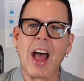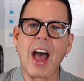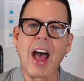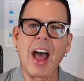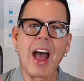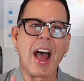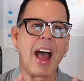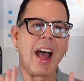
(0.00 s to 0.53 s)

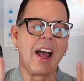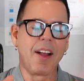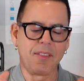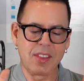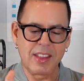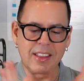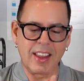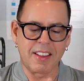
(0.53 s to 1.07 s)

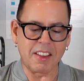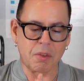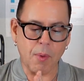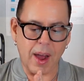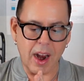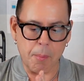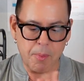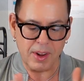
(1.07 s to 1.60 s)
And this is
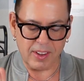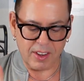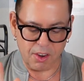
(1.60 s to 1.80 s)
why I bring